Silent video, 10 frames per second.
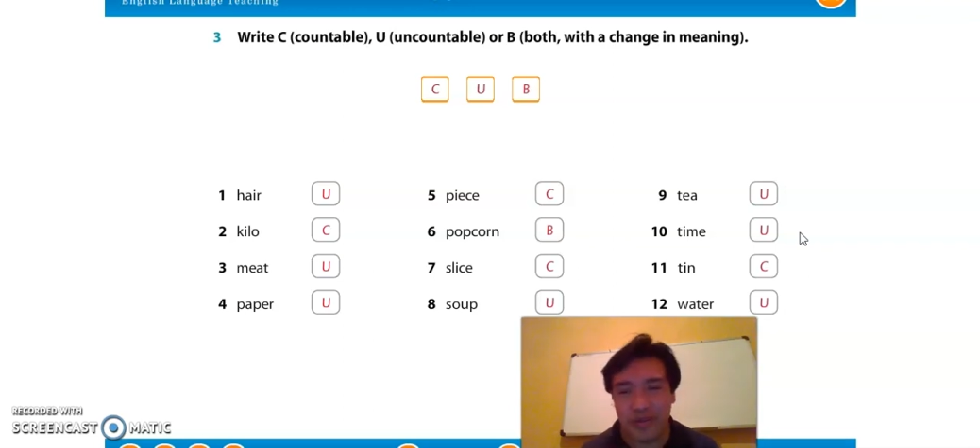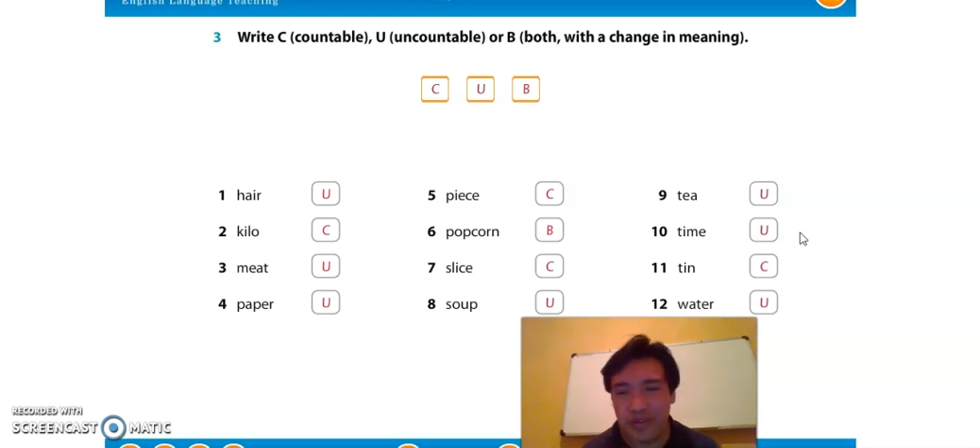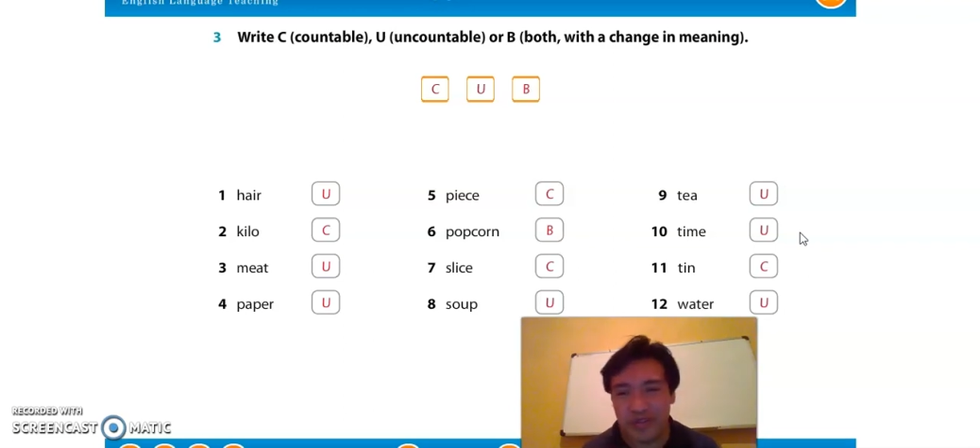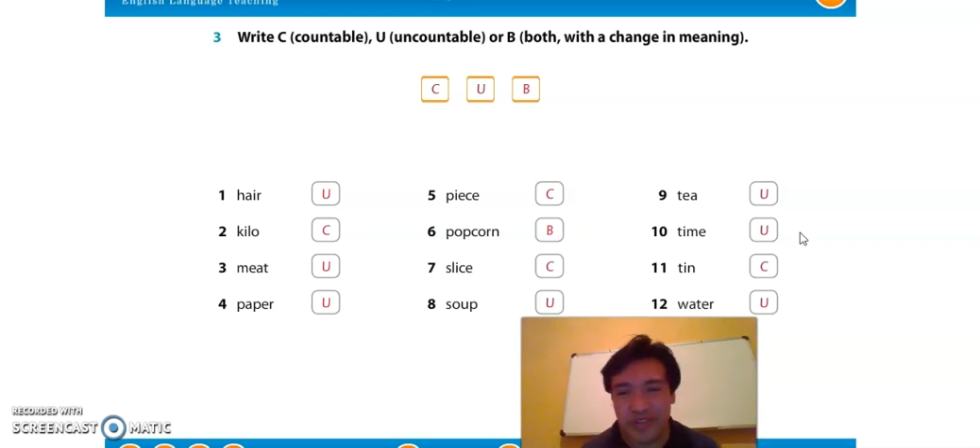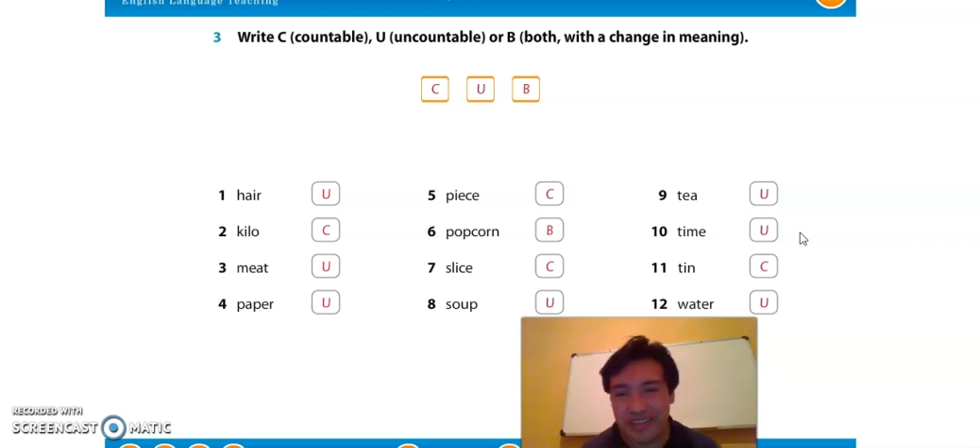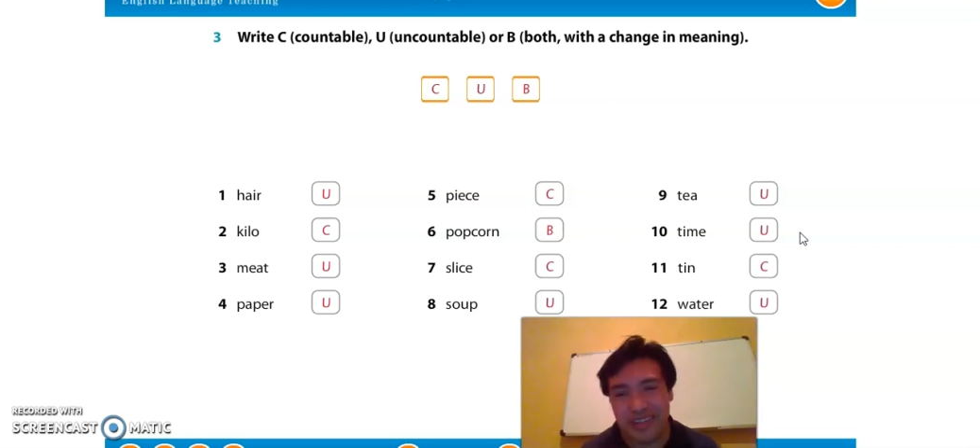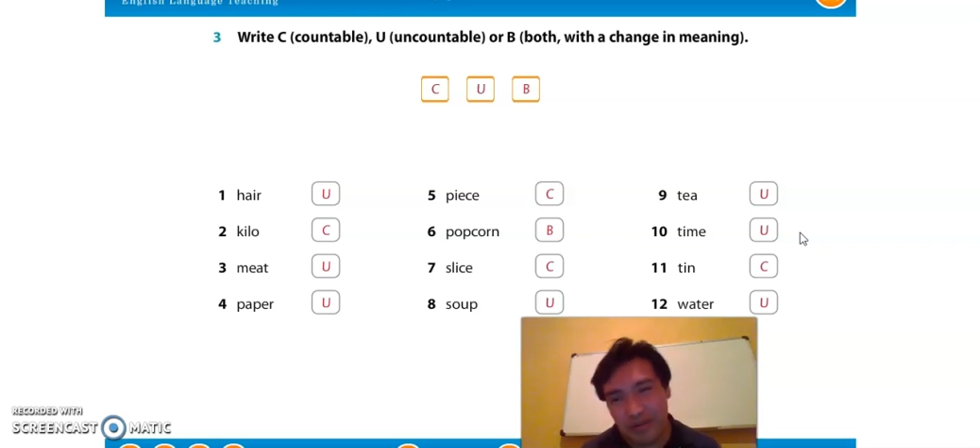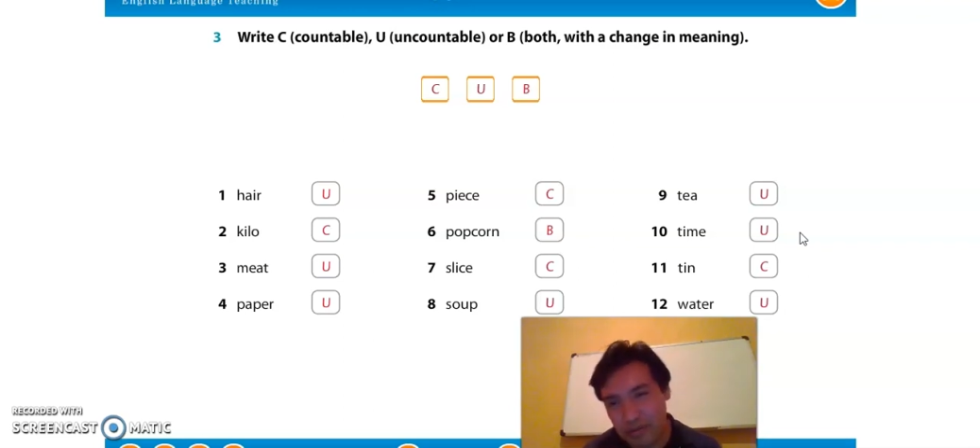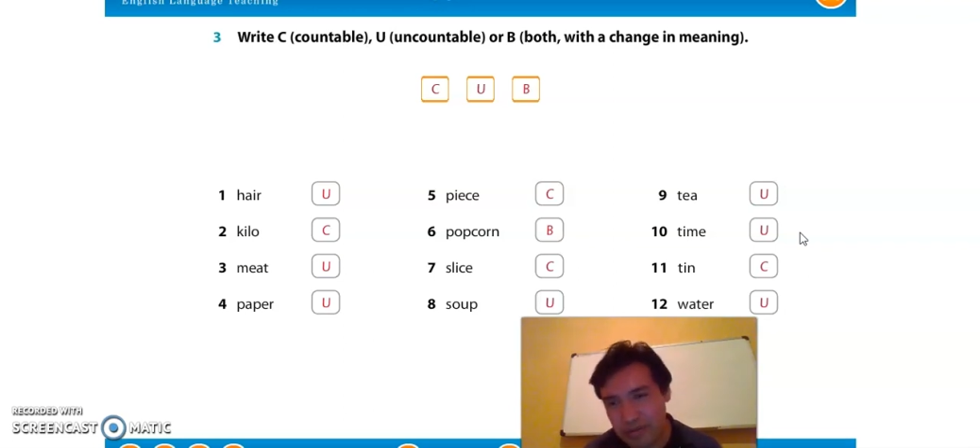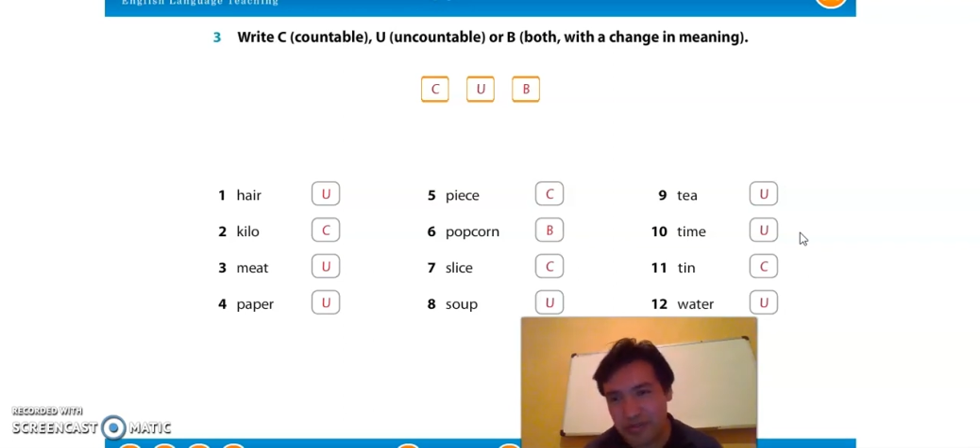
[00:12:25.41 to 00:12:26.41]
We don't say
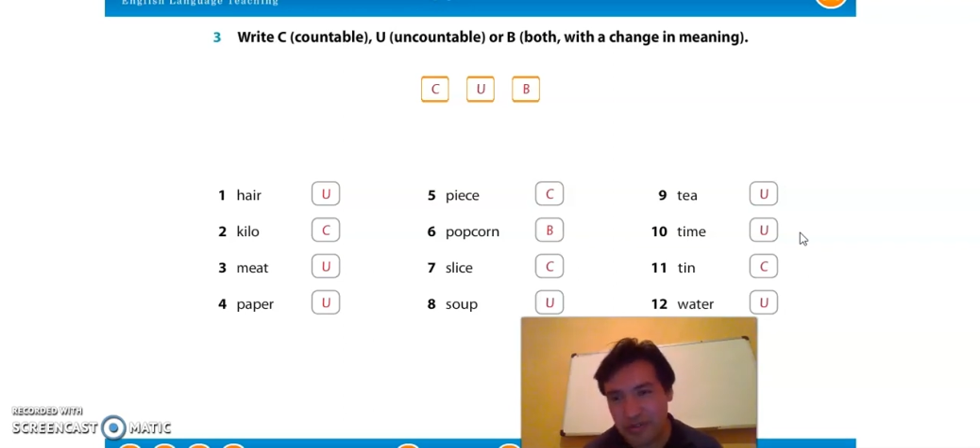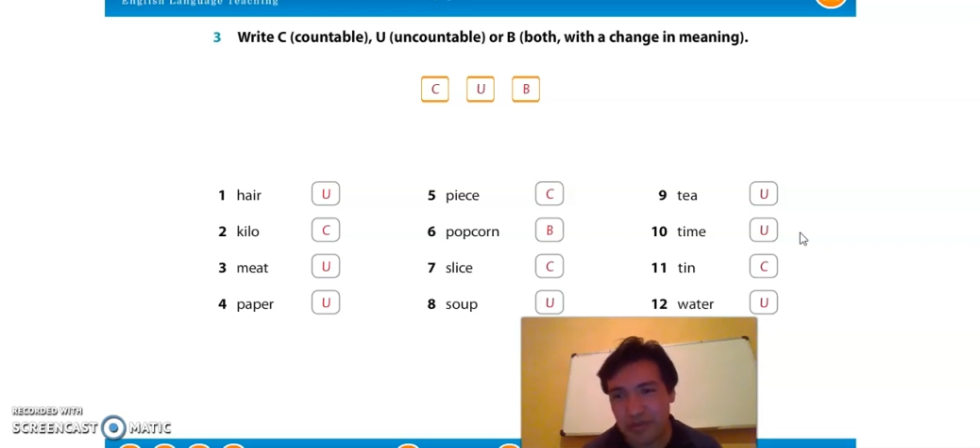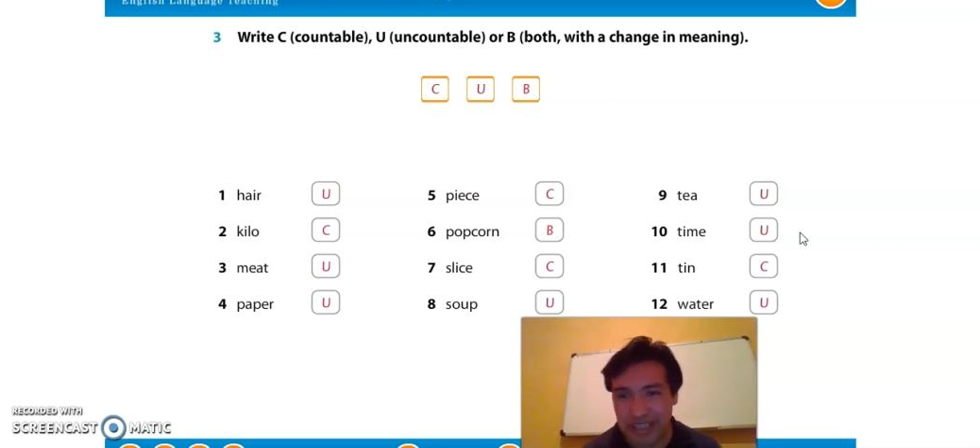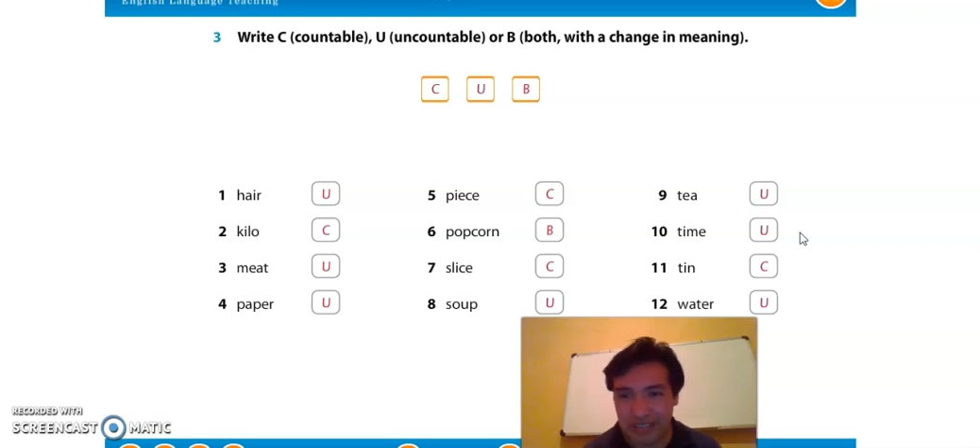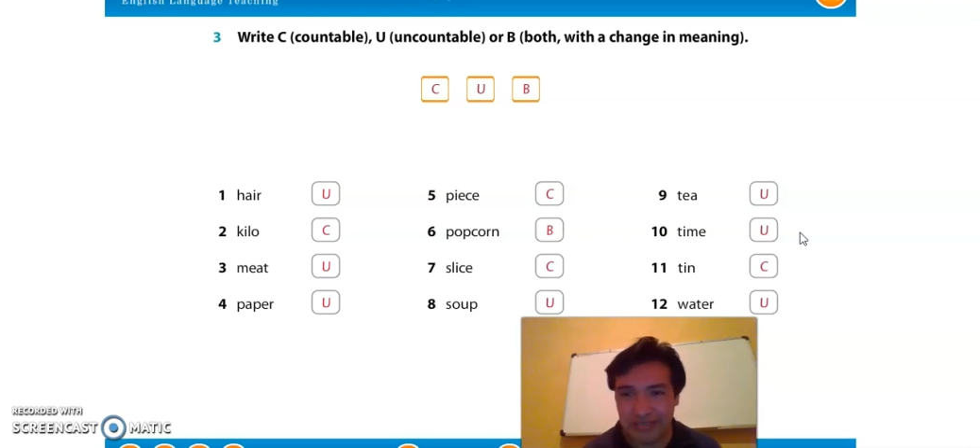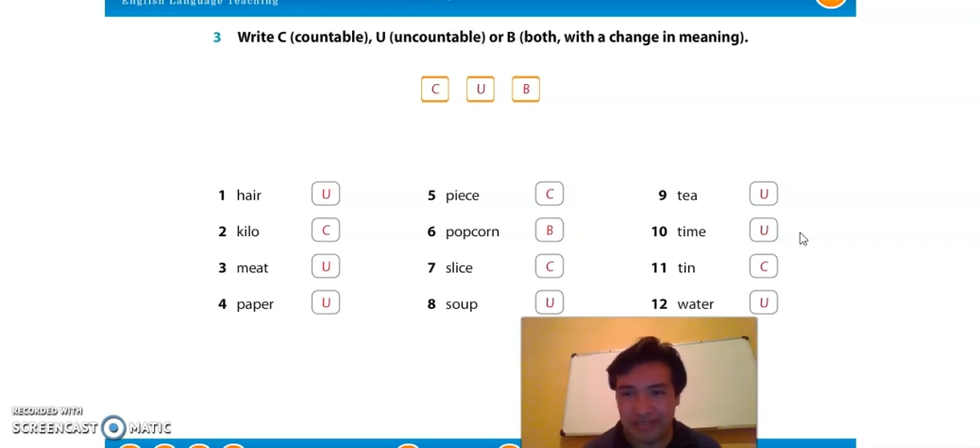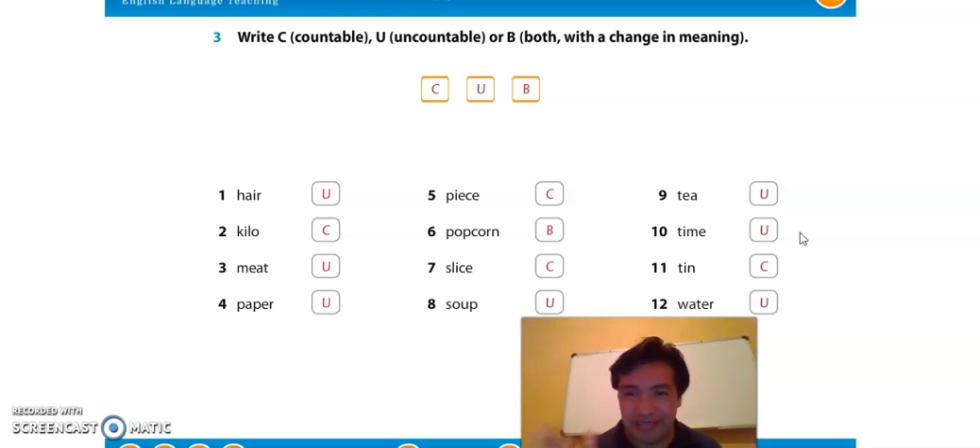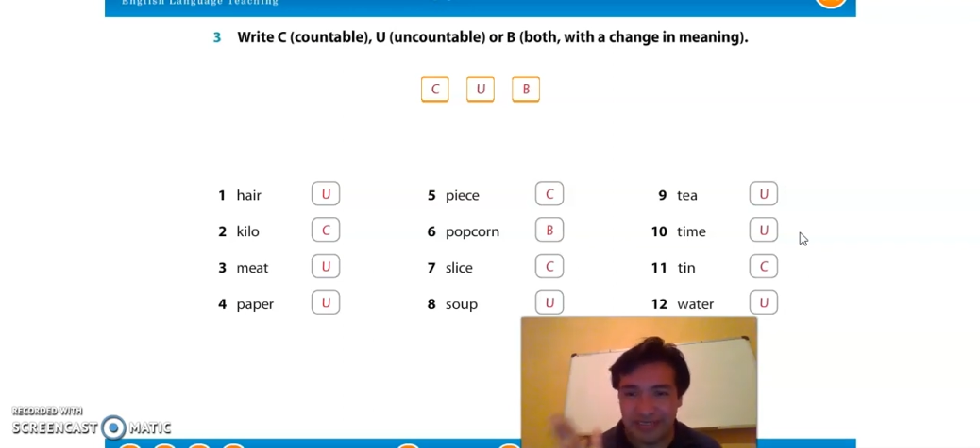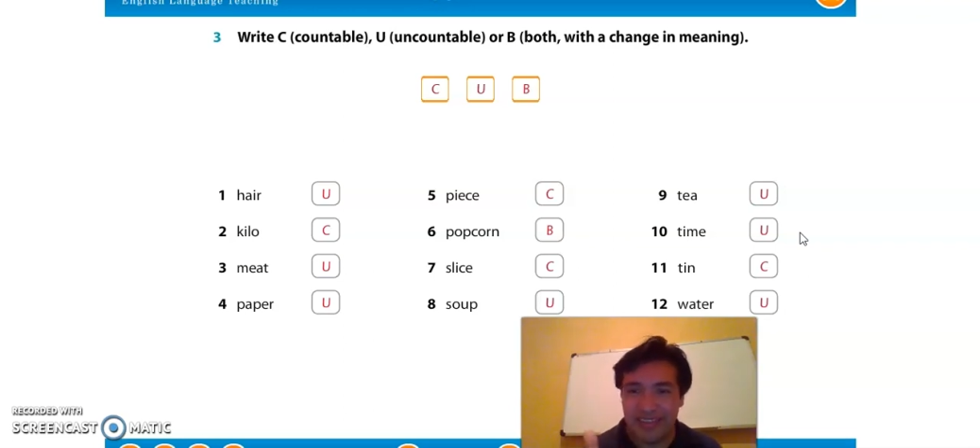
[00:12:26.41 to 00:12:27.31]
tiempo. So be careful.